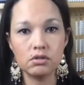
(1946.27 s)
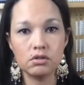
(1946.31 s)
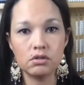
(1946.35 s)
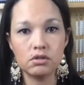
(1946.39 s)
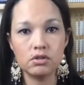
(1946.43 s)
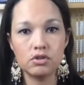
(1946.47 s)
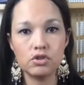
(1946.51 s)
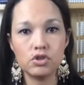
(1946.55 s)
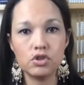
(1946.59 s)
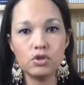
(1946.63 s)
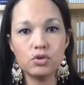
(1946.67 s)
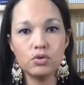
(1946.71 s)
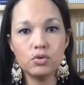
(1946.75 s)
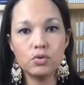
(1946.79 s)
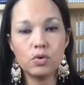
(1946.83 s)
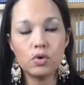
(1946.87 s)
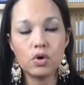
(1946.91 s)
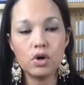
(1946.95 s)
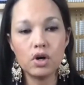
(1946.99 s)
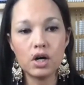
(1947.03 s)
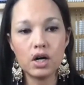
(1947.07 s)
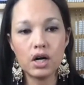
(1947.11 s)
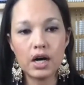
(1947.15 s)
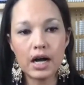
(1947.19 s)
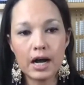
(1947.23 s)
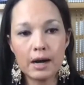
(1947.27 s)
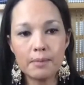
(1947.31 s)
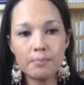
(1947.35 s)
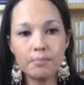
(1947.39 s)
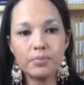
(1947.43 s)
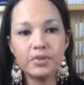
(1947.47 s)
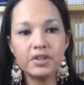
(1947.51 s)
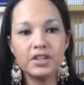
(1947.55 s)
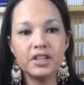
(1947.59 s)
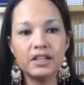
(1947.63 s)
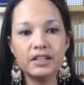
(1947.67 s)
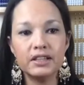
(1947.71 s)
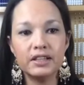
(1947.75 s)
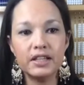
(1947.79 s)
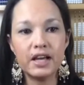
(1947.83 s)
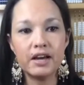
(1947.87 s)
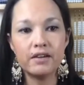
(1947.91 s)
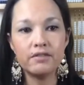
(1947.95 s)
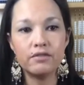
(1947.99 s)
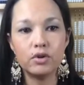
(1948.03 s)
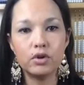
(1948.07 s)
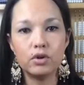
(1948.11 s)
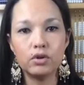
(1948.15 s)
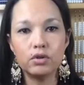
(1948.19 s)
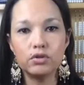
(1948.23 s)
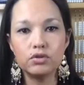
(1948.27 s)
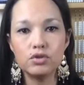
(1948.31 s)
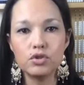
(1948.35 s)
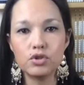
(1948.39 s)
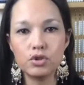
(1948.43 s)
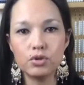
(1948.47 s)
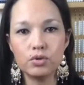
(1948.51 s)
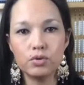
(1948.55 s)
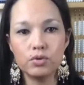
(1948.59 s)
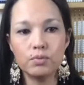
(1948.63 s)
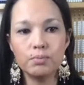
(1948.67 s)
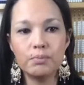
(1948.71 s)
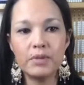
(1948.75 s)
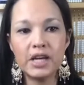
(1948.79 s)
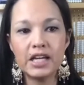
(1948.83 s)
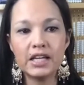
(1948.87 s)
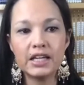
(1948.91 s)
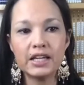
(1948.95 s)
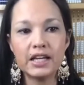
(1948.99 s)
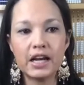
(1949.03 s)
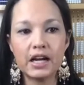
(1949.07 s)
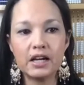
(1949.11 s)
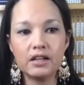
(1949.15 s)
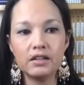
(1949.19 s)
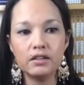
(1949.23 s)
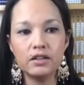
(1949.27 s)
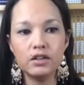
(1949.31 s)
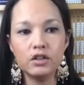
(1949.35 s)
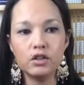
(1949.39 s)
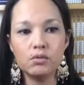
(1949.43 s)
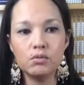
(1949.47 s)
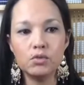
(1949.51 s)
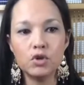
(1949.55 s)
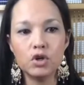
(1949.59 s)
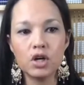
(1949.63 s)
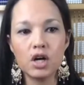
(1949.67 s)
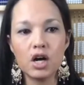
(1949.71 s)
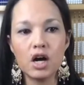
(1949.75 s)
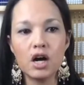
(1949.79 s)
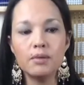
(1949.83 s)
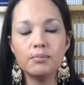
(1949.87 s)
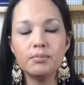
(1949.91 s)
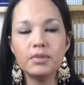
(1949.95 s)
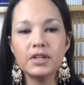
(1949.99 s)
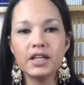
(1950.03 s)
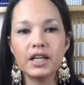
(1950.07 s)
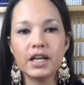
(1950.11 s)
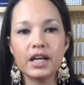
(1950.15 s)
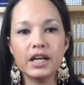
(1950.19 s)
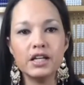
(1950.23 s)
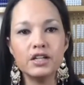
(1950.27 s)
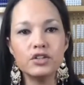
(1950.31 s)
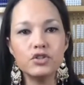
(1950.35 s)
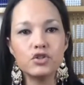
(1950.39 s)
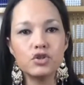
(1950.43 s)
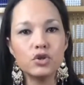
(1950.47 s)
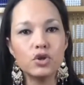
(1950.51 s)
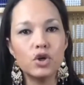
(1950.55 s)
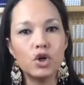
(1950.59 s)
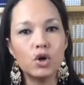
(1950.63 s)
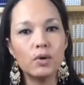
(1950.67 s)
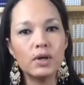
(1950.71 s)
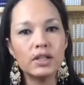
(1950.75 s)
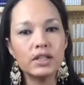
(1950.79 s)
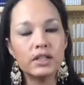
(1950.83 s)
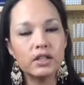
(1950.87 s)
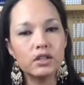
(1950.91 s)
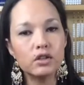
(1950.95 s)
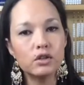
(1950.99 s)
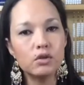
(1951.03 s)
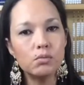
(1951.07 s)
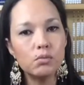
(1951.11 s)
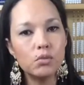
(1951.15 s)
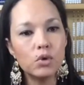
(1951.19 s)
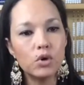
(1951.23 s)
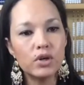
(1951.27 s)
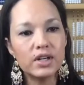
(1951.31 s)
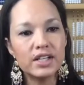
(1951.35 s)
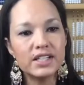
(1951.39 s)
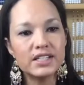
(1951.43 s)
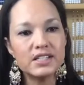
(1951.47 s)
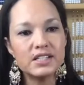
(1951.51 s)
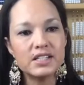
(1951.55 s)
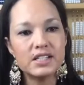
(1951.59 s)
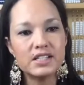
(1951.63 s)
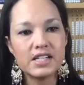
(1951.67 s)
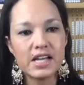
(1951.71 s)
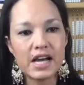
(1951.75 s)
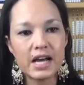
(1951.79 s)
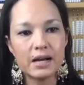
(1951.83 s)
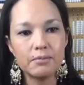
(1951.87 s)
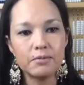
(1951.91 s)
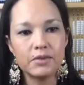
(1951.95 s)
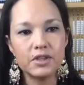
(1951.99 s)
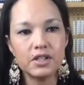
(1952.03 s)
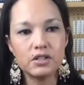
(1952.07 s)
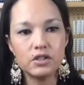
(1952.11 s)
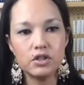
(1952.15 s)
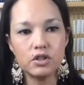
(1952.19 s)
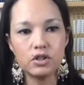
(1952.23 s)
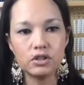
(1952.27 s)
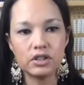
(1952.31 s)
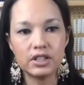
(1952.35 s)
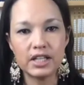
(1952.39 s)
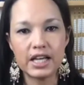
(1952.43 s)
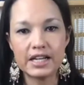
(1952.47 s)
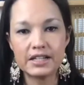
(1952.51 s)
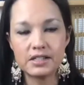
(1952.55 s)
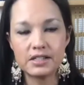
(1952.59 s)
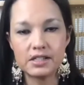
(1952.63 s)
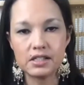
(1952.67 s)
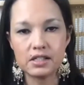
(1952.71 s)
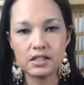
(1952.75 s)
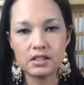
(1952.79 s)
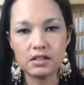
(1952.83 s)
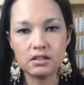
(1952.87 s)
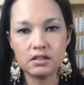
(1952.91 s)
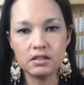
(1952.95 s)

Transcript: to up the level, to make it a little more complicated, to go a little more in depth in your lesson.